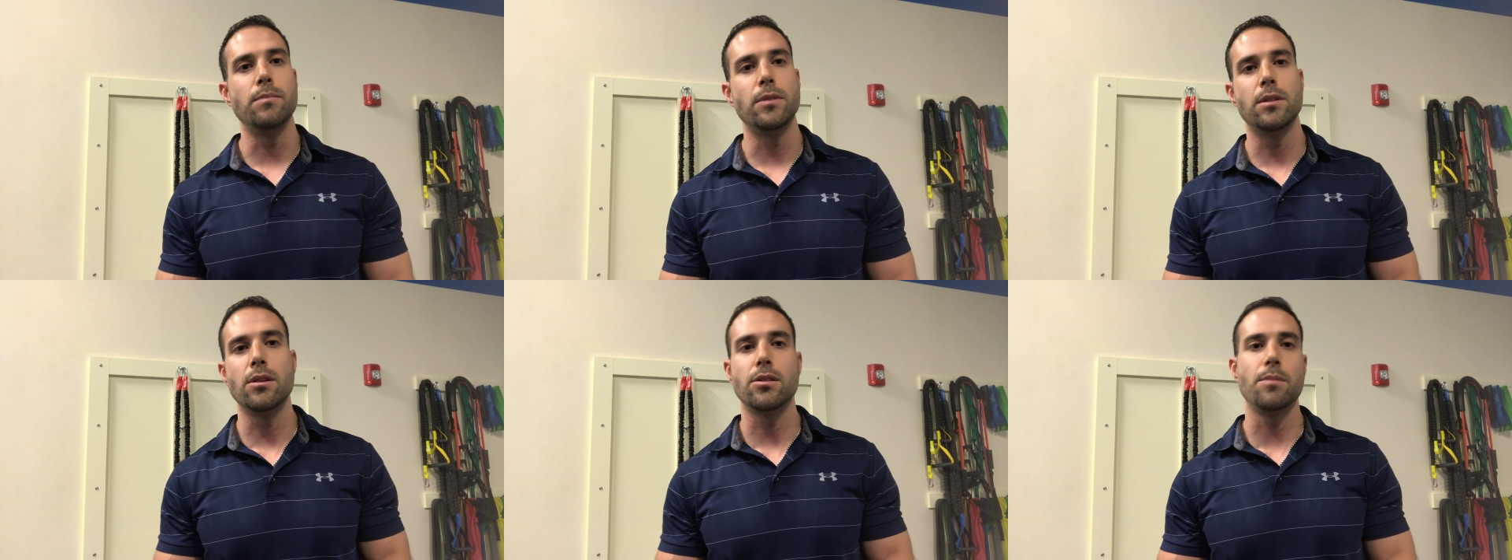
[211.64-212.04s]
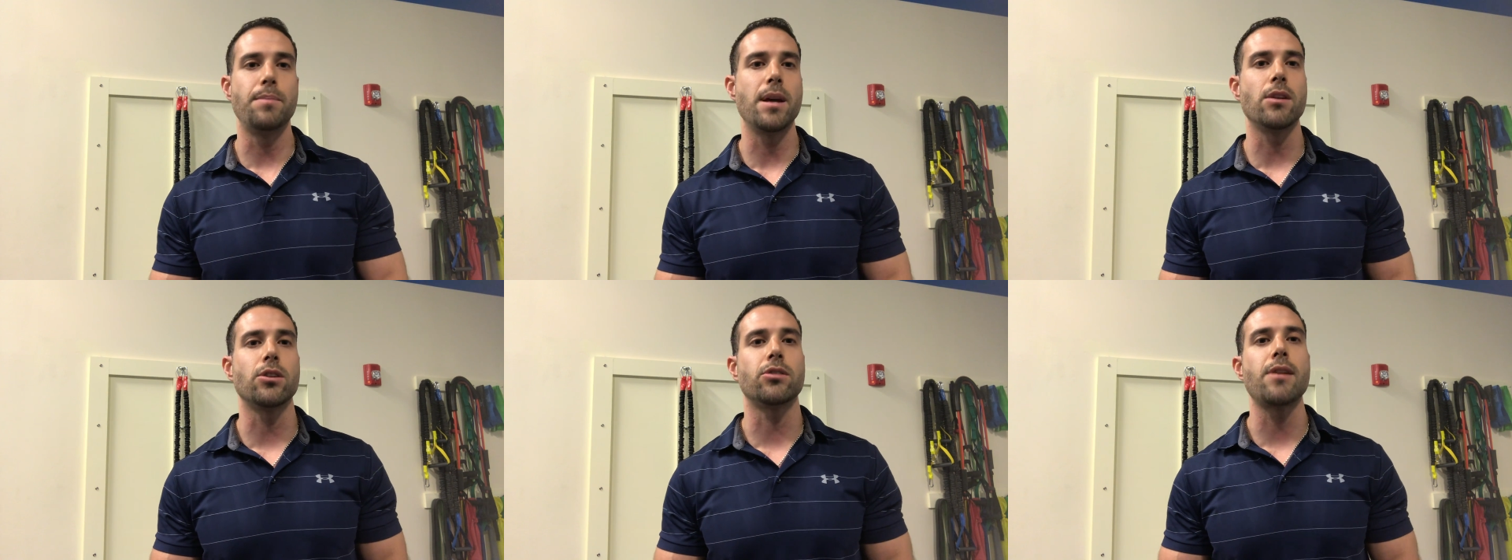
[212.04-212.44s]
there's a
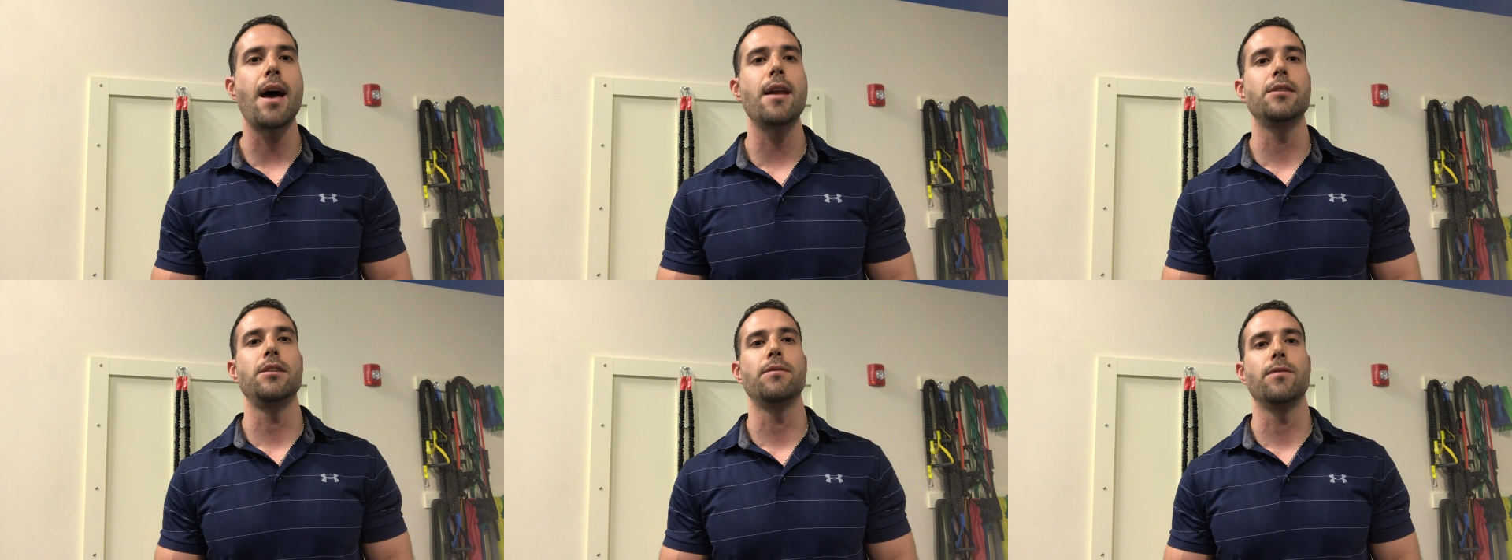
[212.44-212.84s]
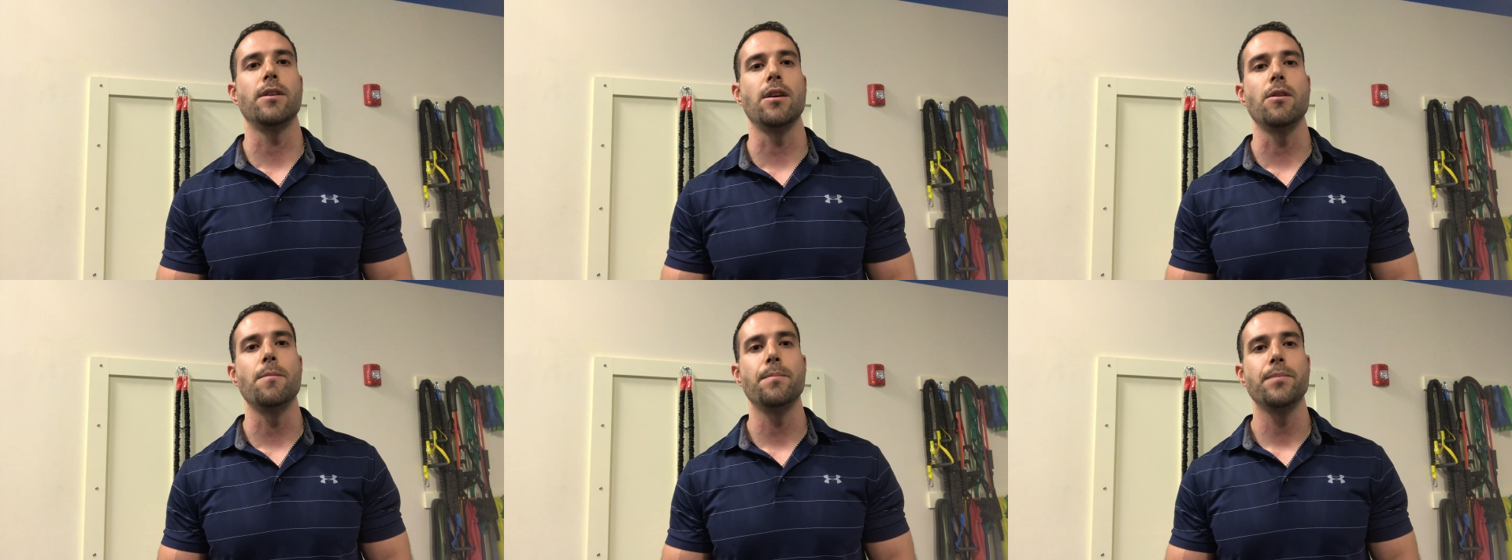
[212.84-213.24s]
better strategy for
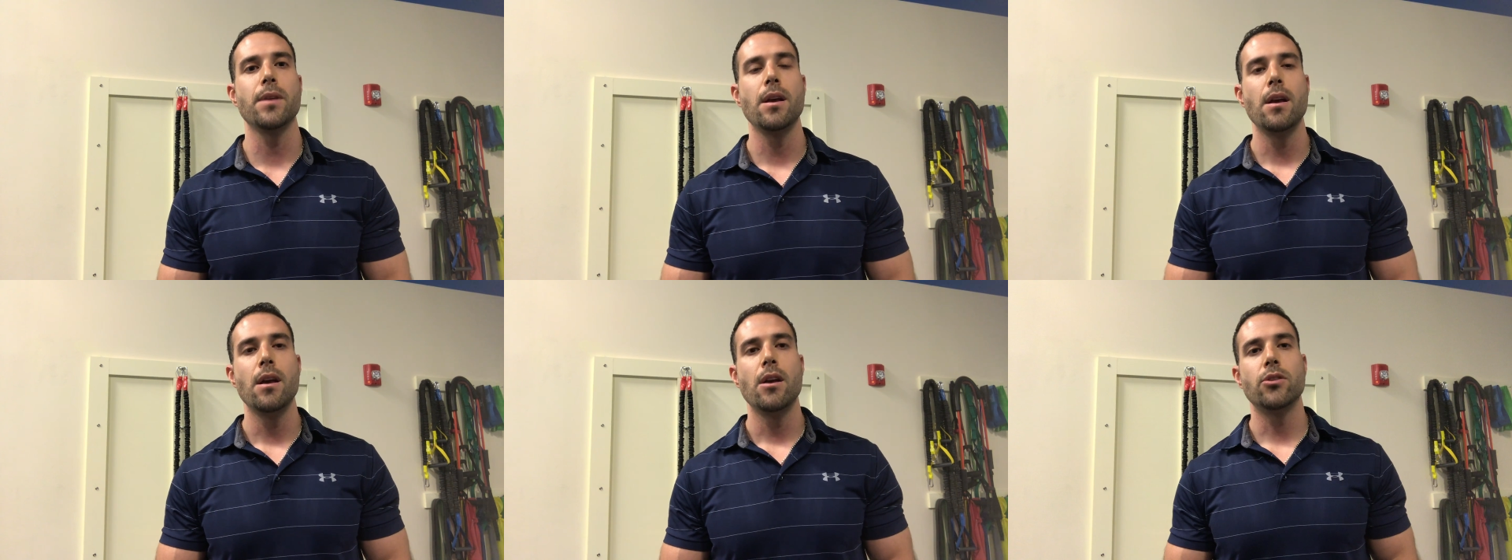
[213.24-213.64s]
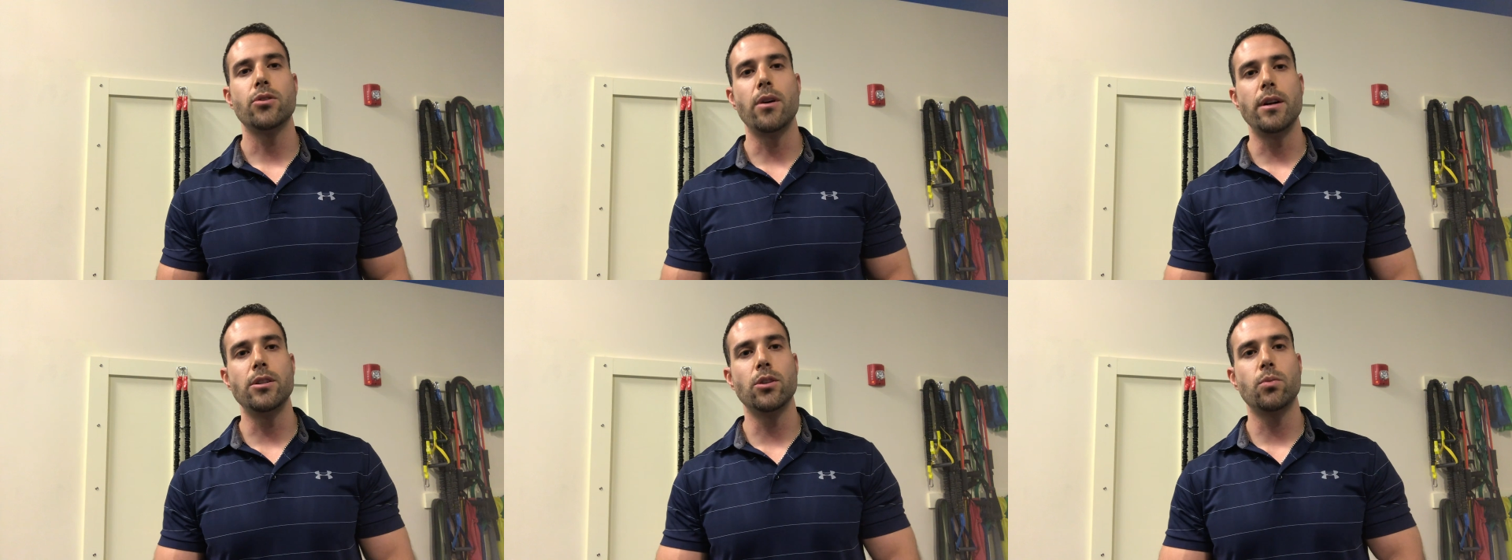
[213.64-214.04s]
you.
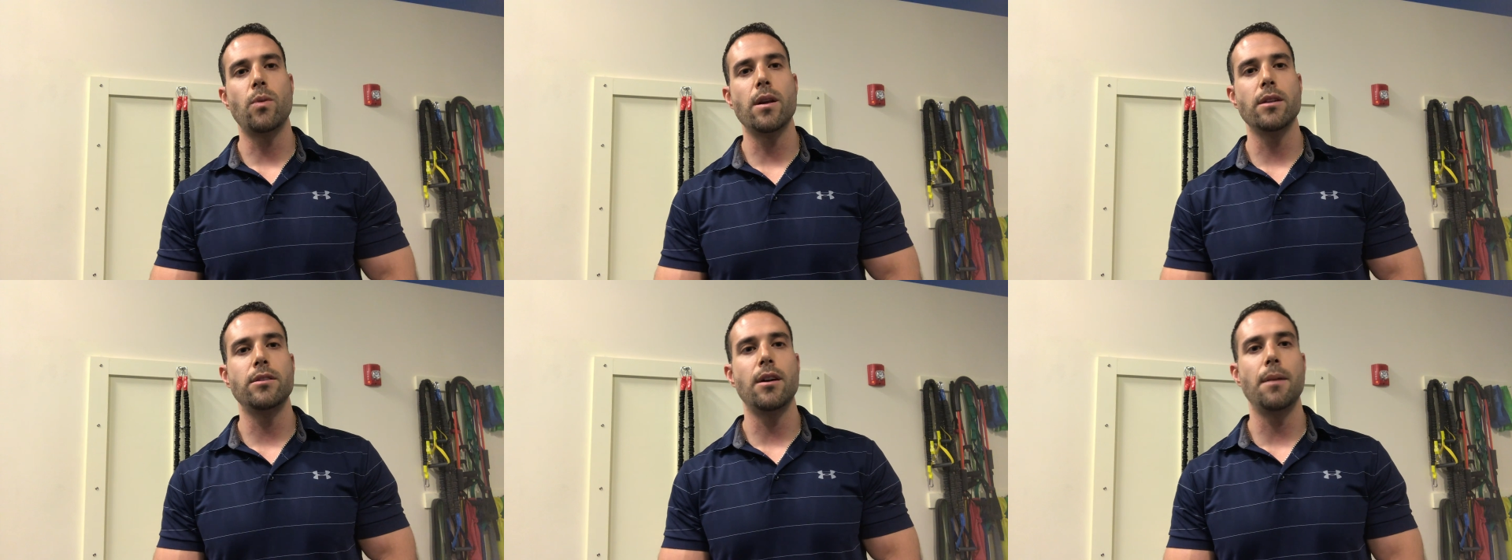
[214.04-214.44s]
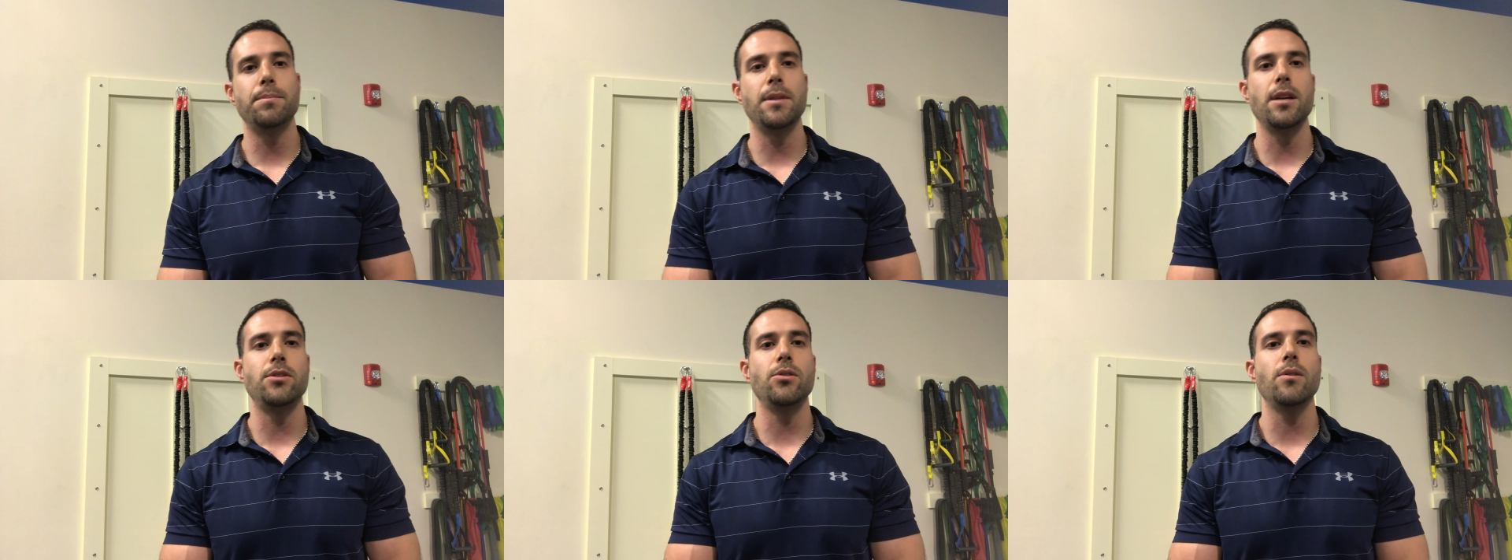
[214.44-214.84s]
So I just wanted to
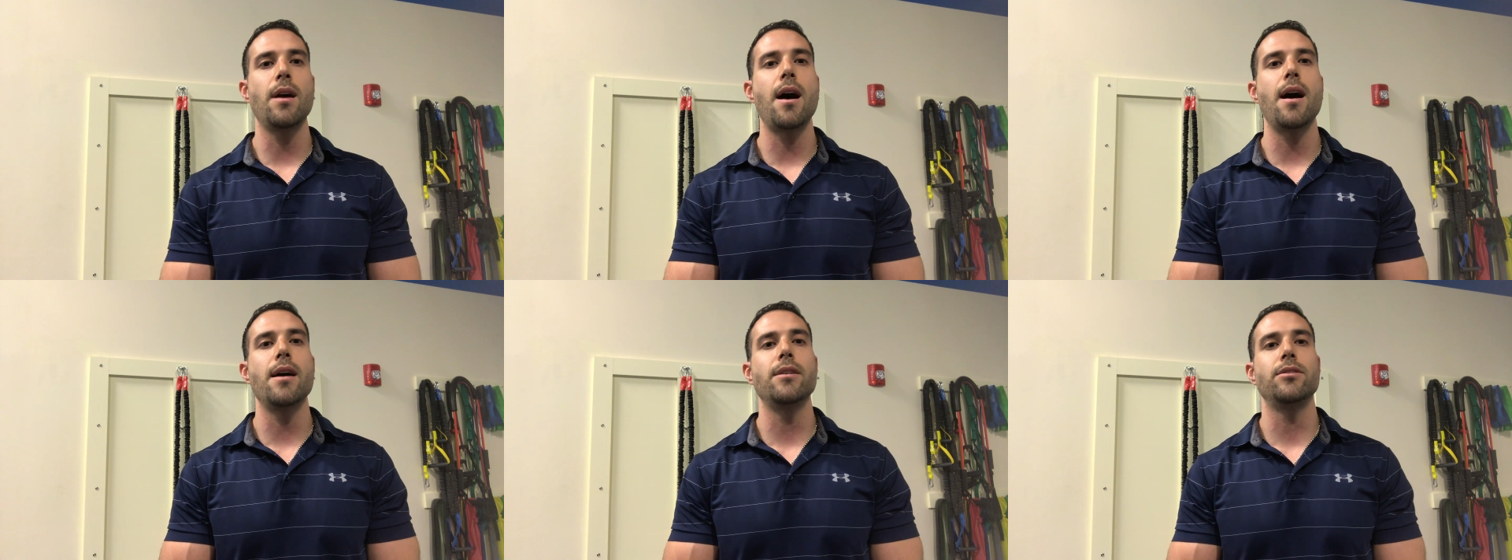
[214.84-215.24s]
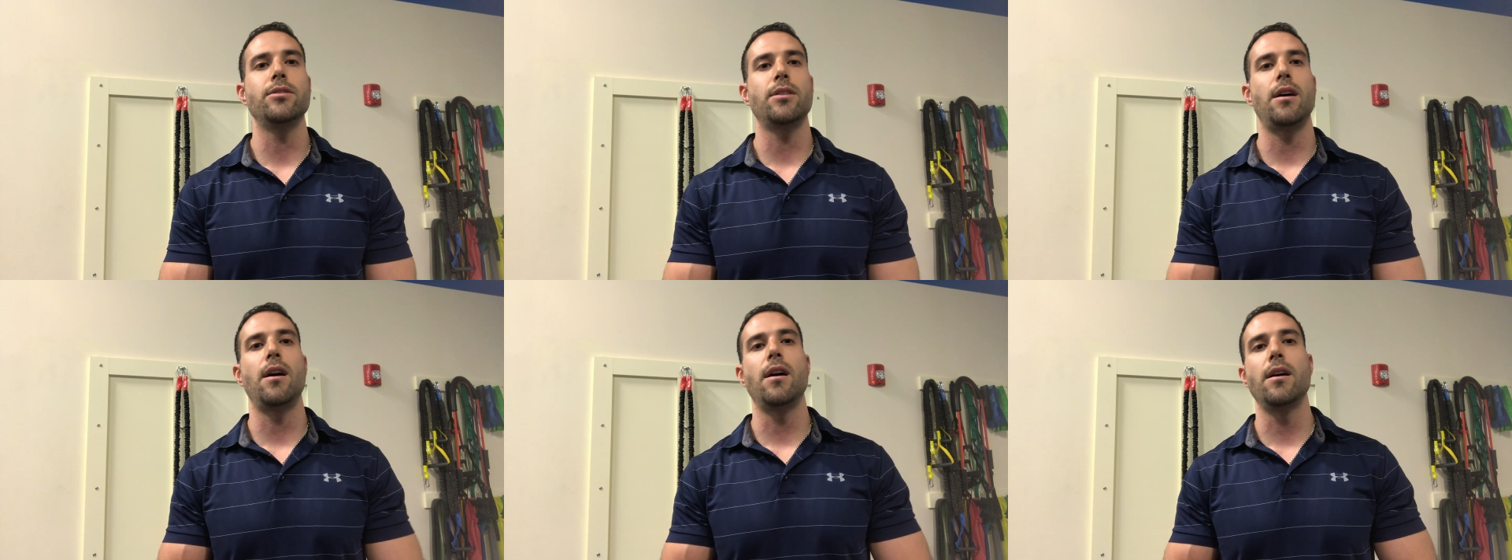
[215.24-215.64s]
update you guys
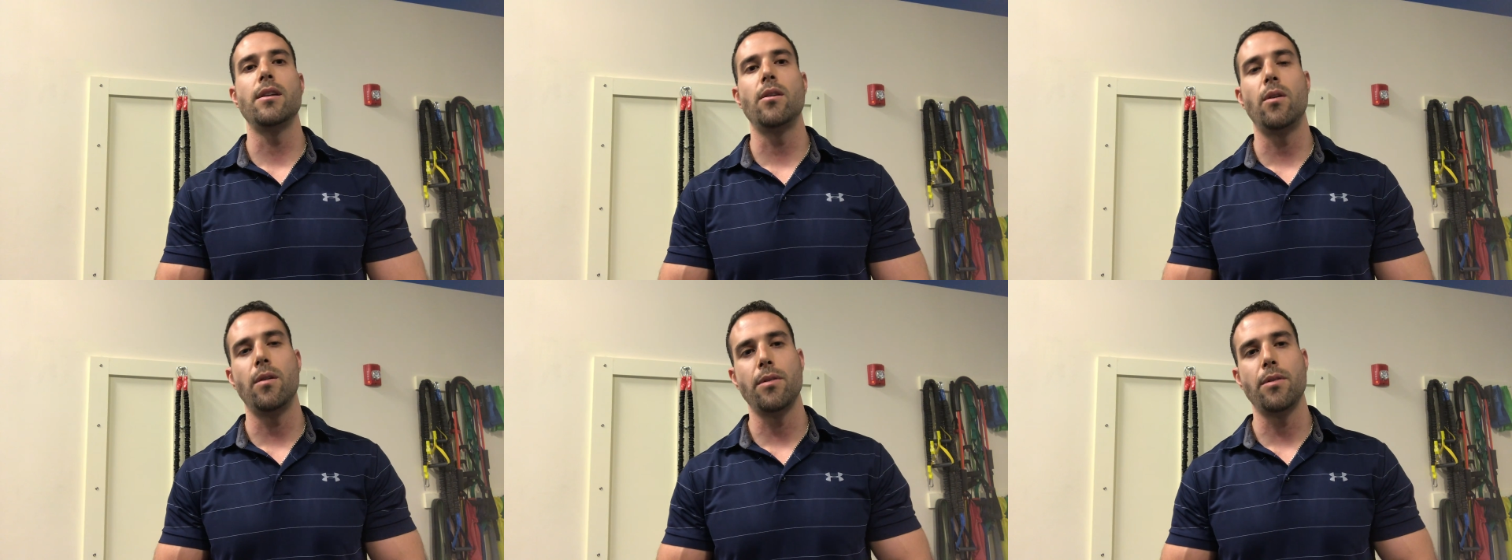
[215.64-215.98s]
on